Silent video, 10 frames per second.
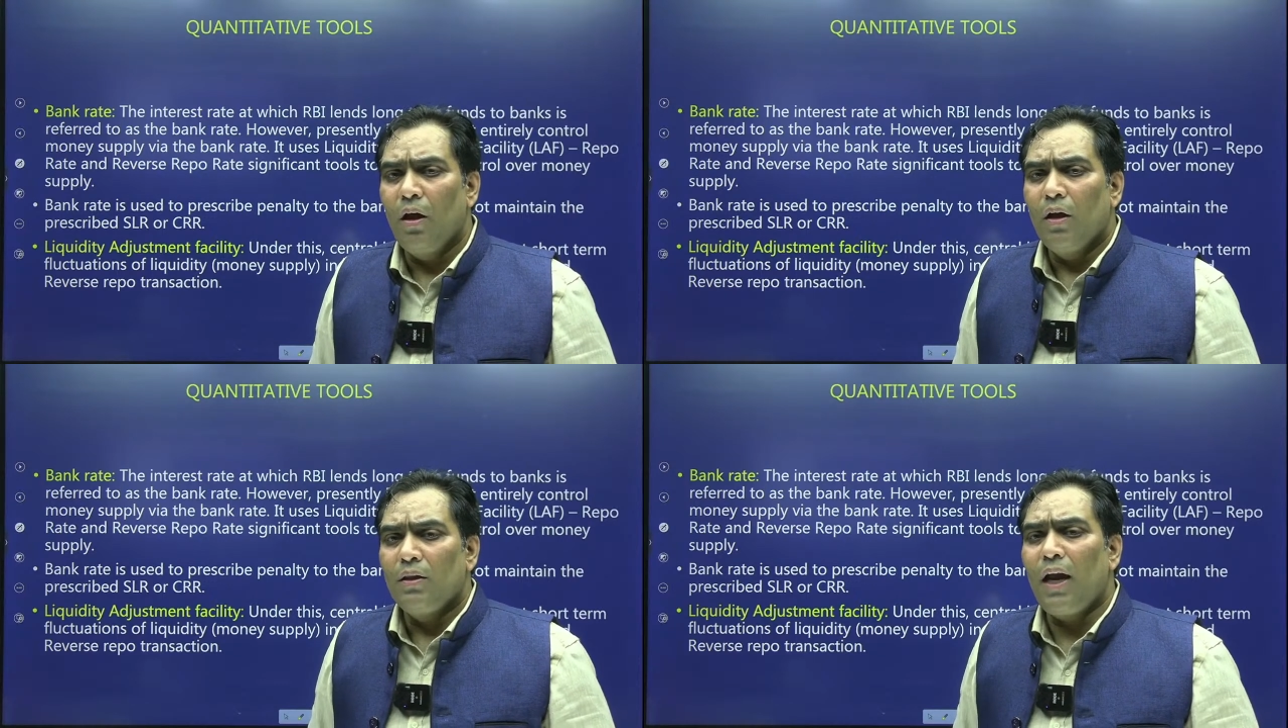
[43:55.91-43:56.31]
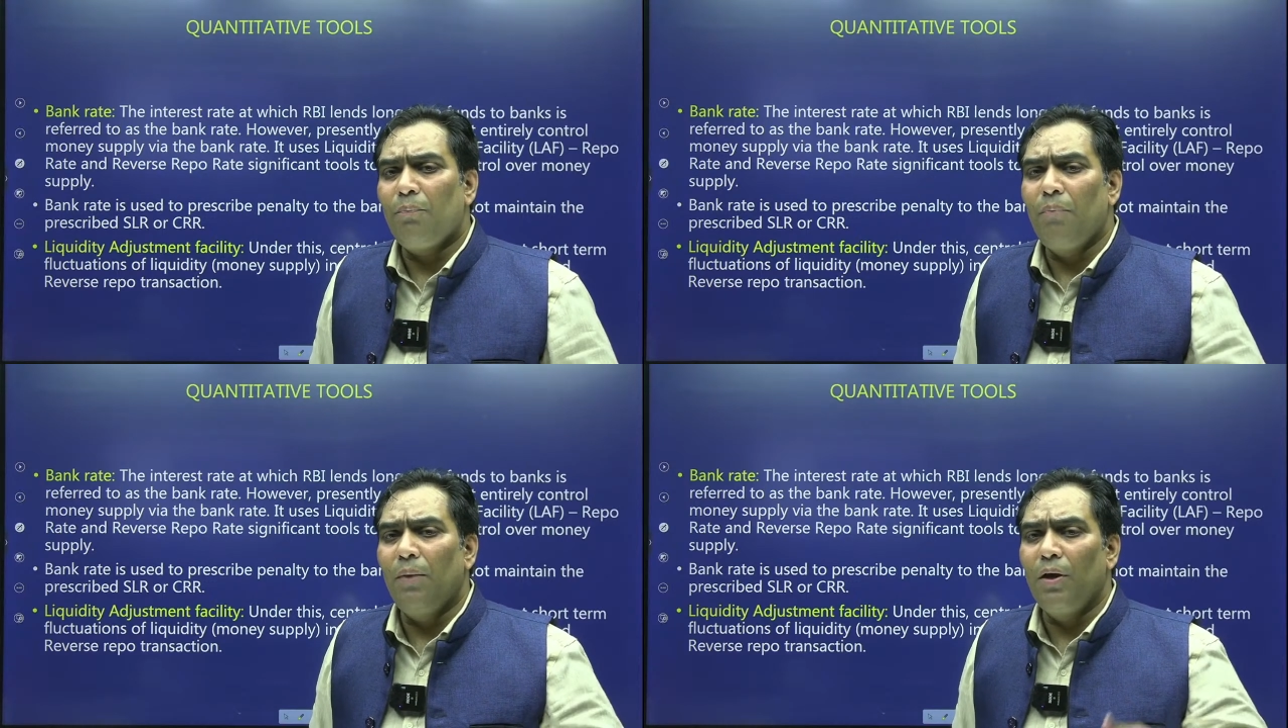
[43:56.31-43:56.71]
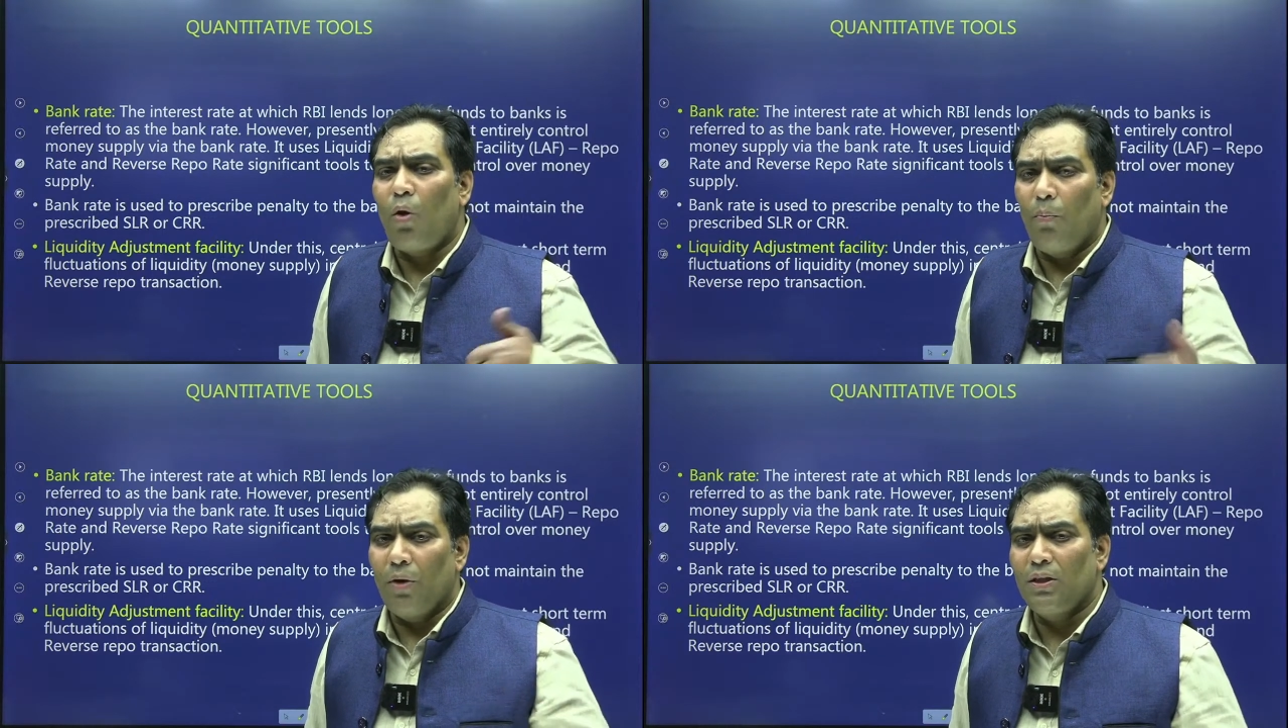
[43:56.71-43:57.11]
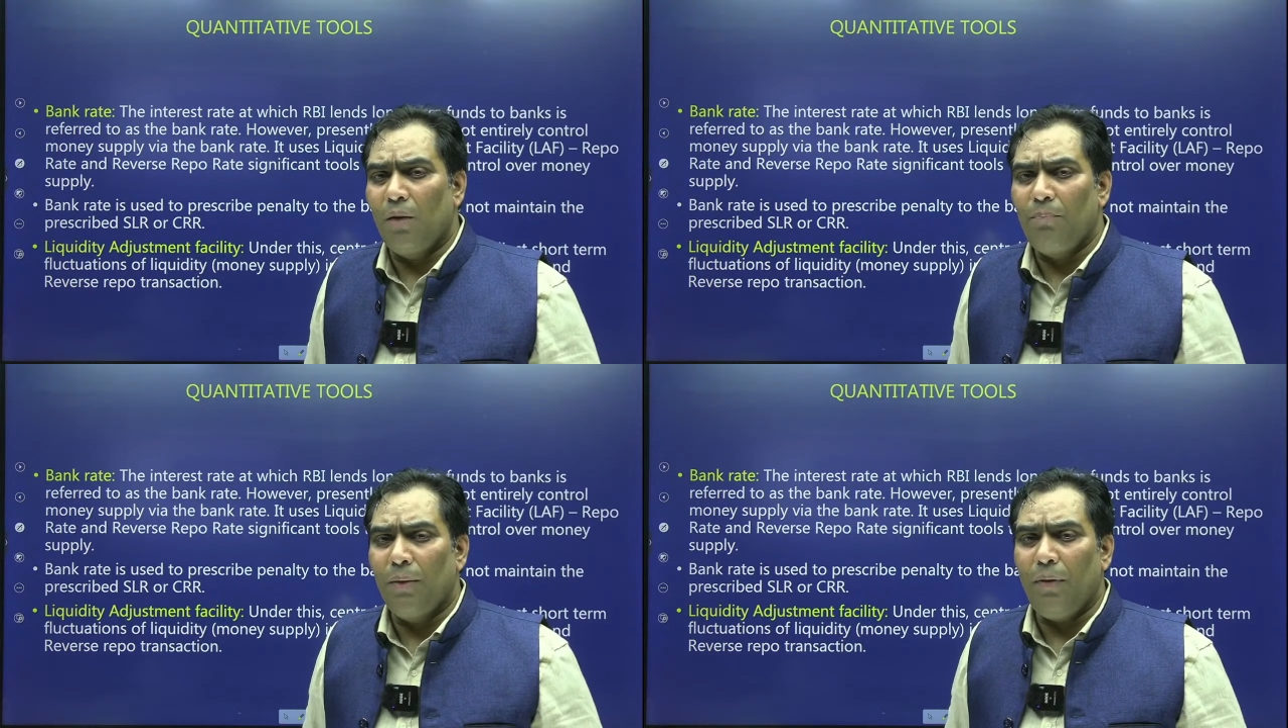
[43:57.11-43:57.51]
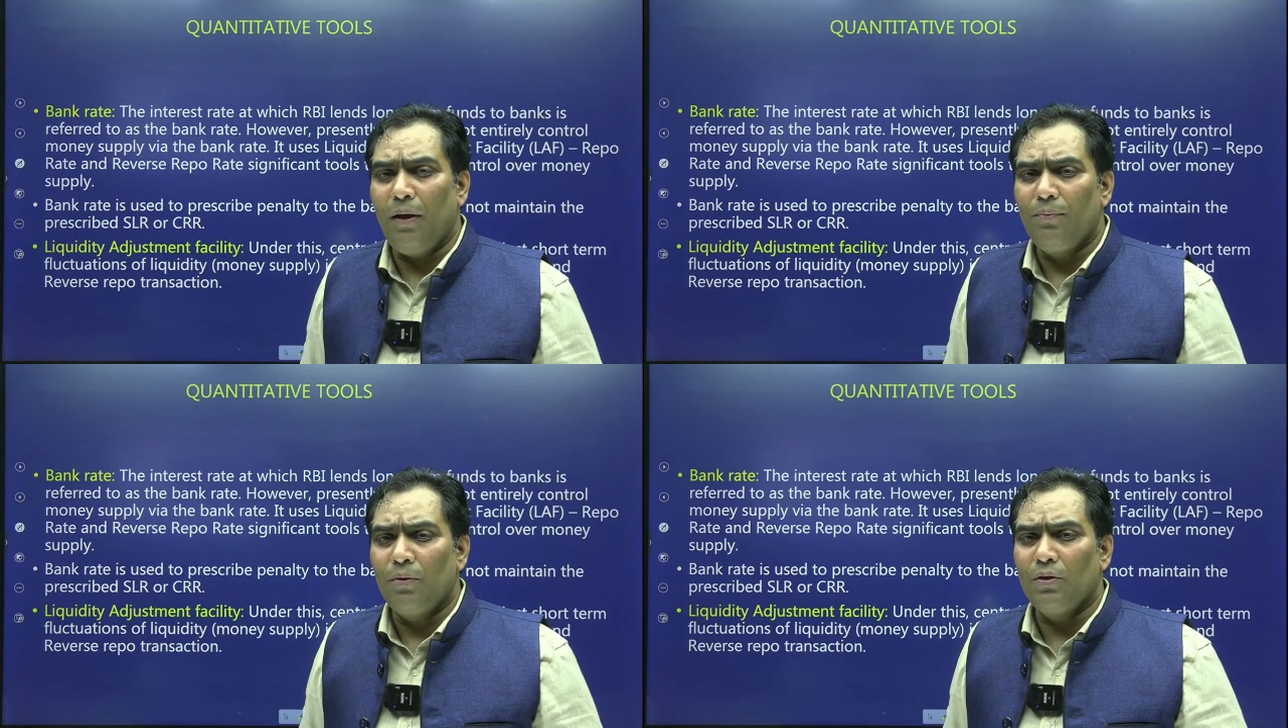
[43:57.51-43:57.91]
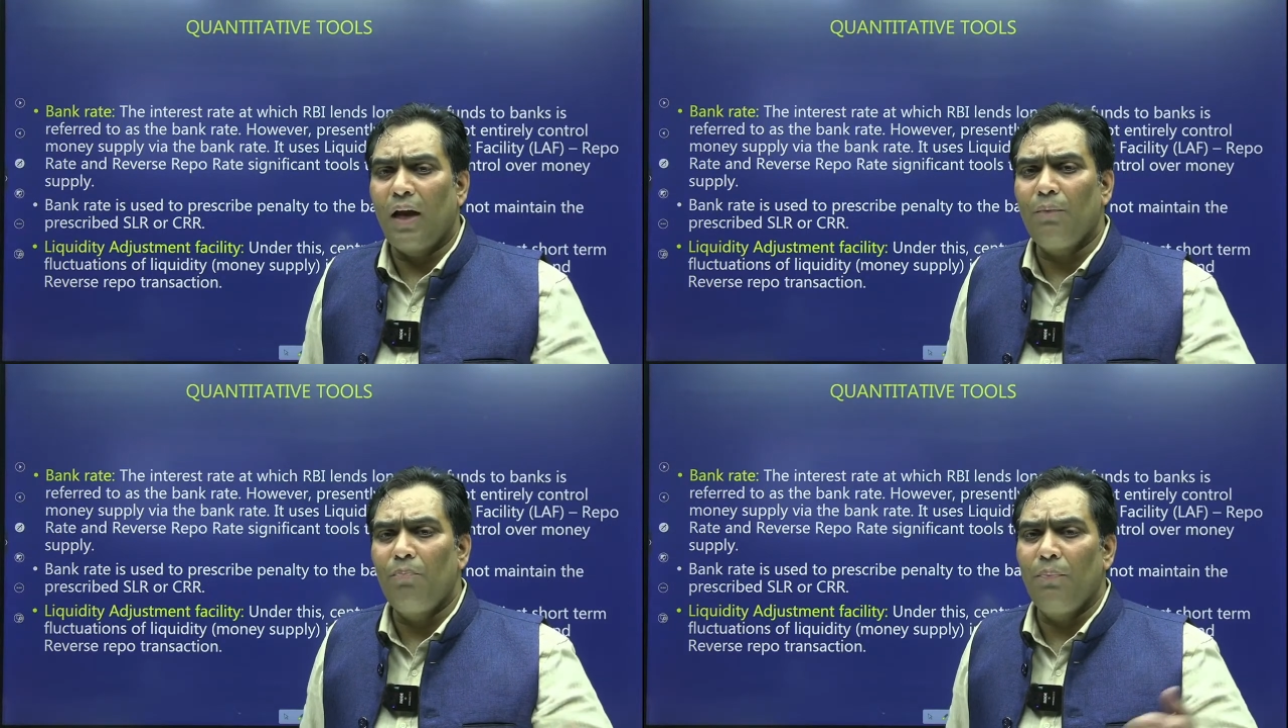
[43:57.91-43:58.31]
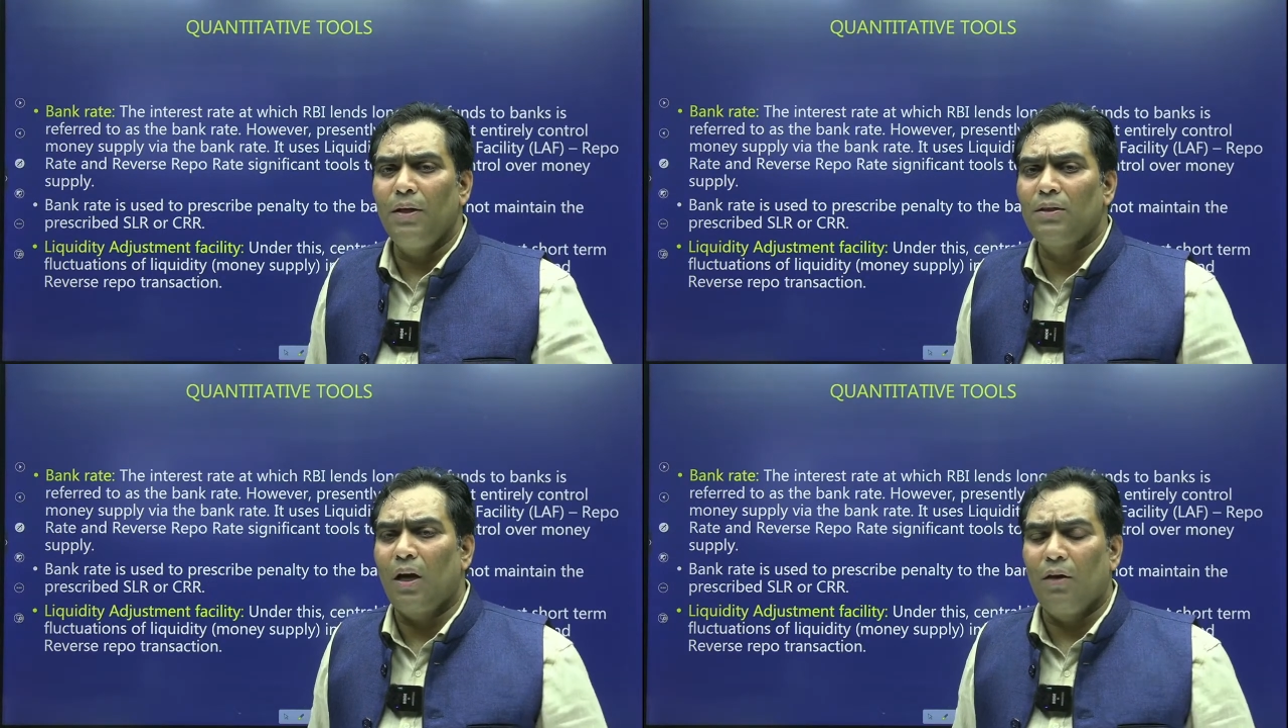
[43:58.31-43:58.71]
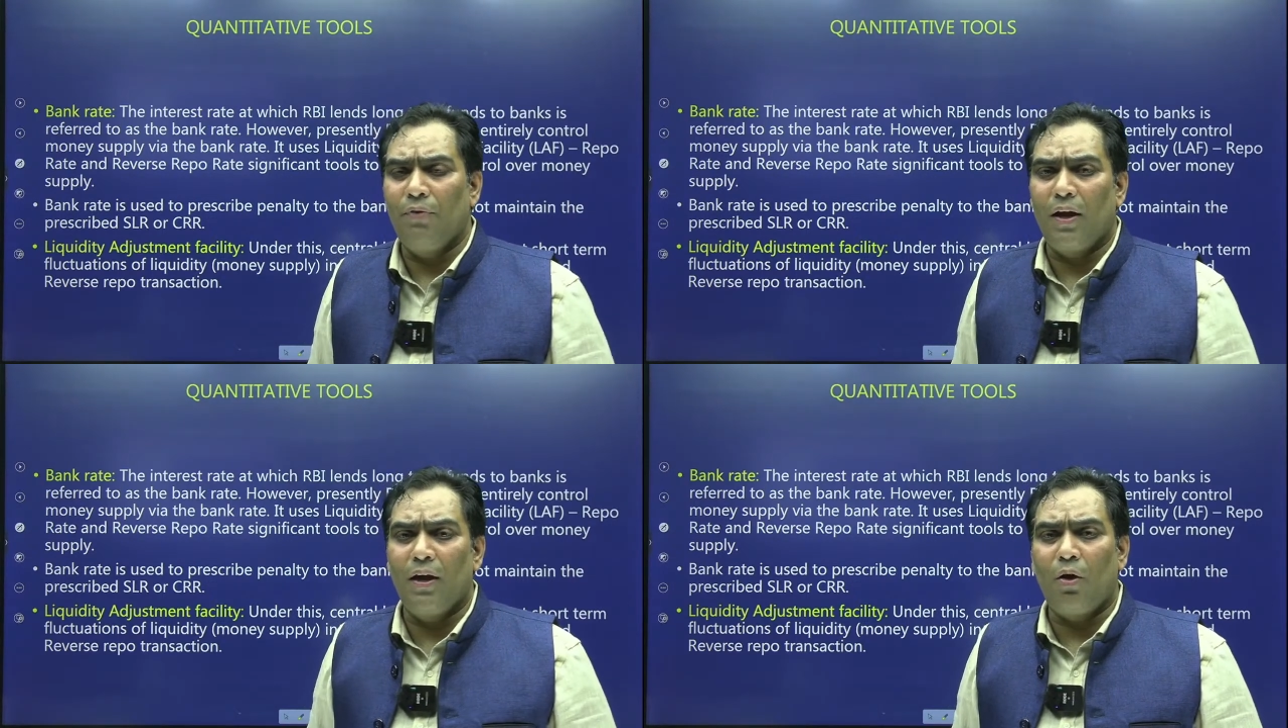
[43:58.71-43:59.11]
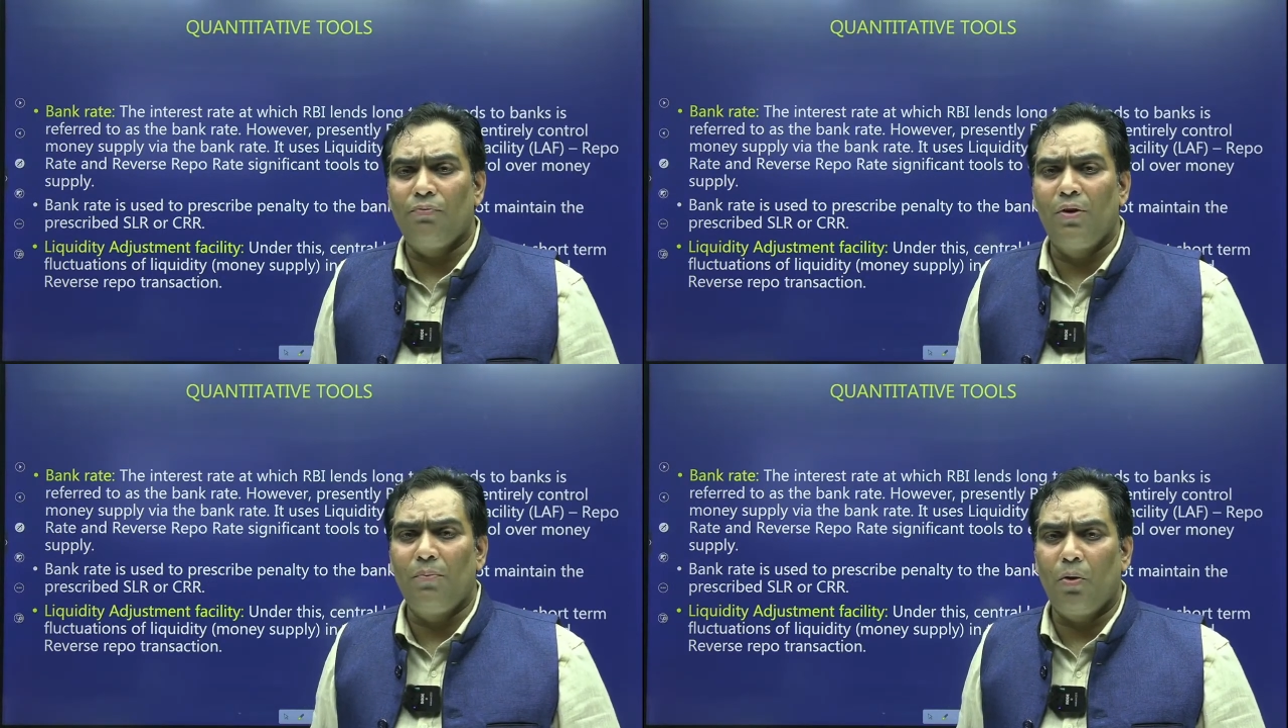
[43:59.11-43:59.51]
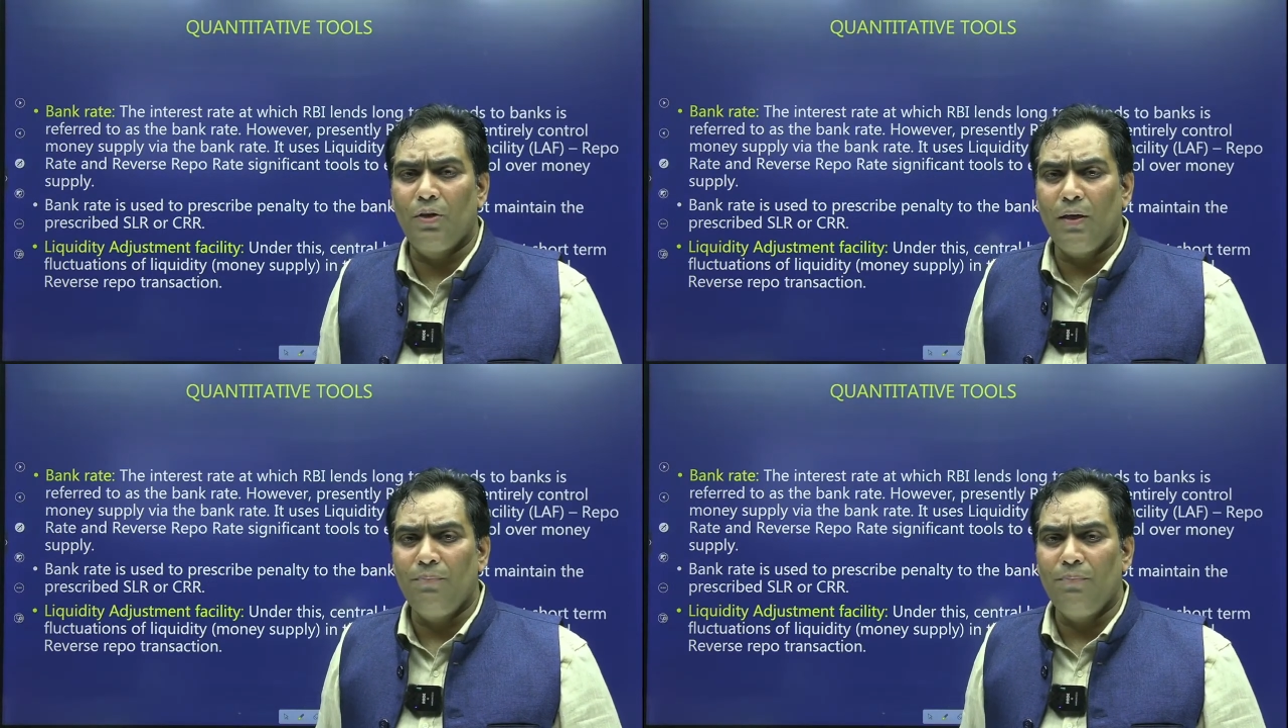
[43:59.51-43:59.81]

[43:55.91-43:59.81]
that may be commercial paper, that may be certificate of deposit,